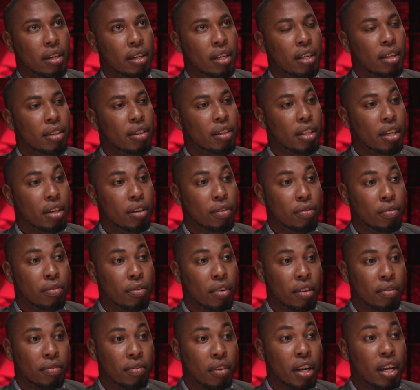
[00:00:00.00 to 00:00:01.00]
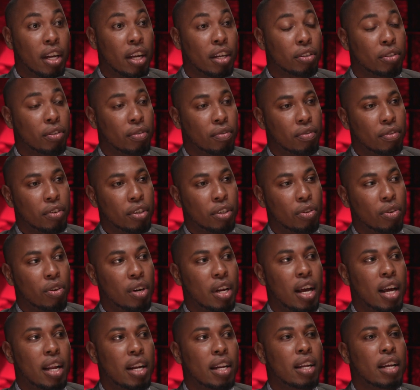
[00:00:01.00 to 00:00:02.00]
key thing for a financial free
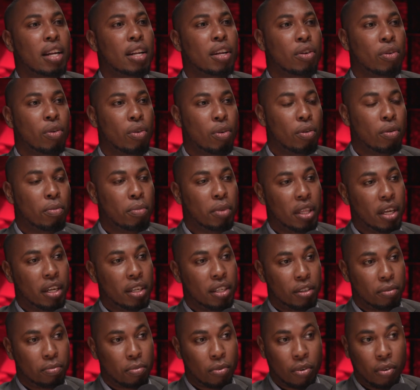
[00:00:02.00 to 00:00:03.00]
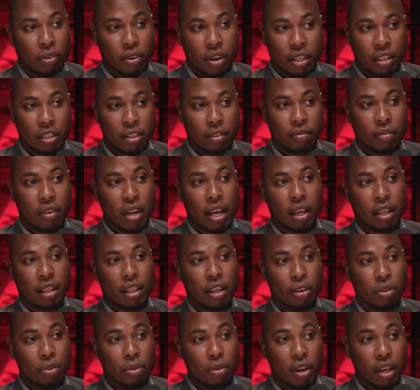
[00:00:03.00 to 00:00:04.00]
zone and an economy that is progressive like
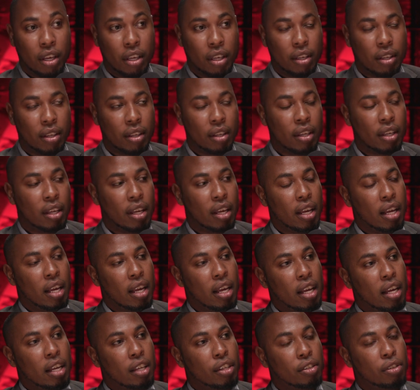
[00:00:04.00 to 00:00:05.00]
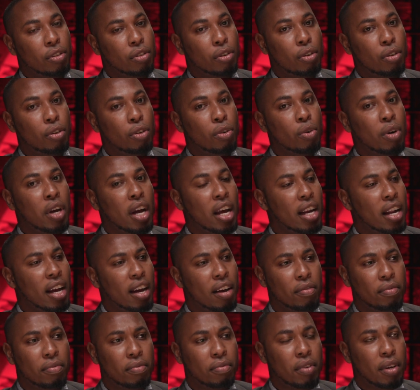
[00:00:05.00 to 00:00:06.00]
the UAE. So you can
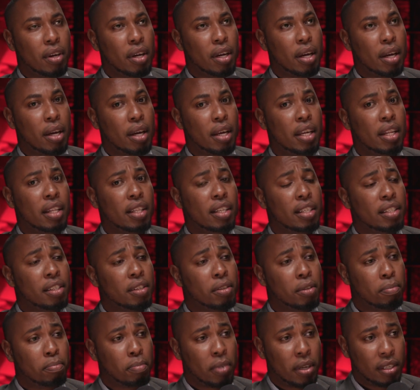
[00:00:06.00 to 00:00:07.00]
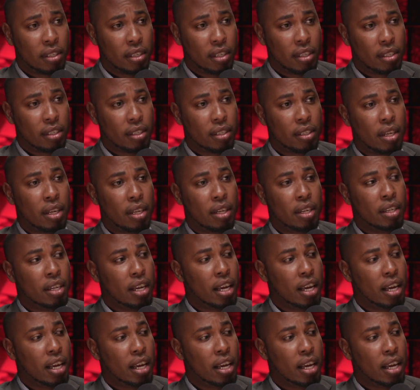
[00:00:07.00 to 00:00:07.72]
have uh, in these spaces uh,